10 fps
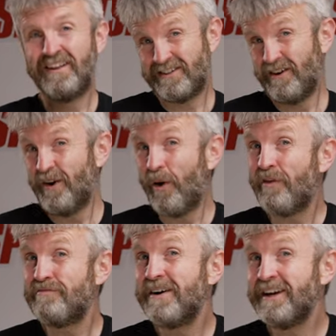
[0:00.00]
That's a lot
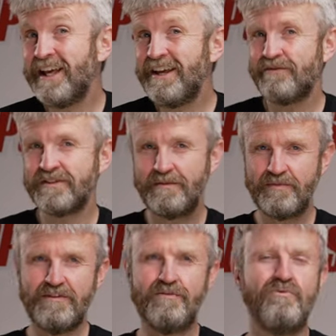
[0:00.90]
of money for
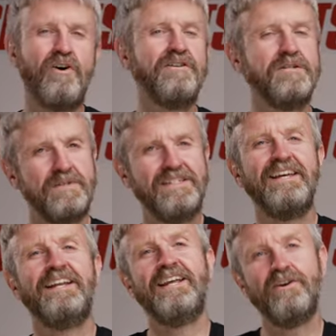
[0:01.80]
something that riders,
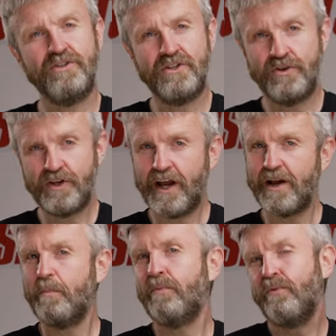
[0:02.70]
particularly here in the
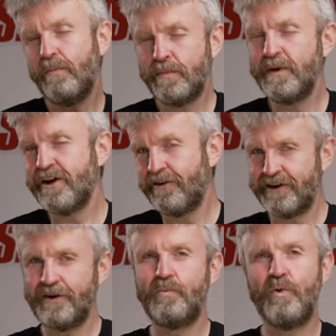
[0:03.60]
UK, are probably only
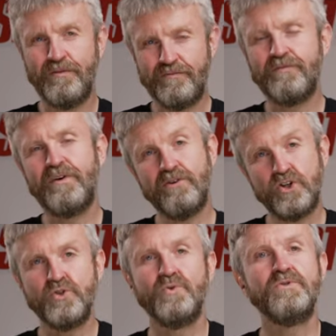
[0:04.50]
going to want for very
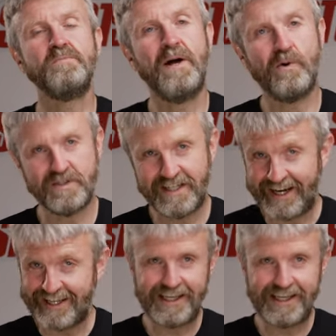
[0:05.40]
short spells in any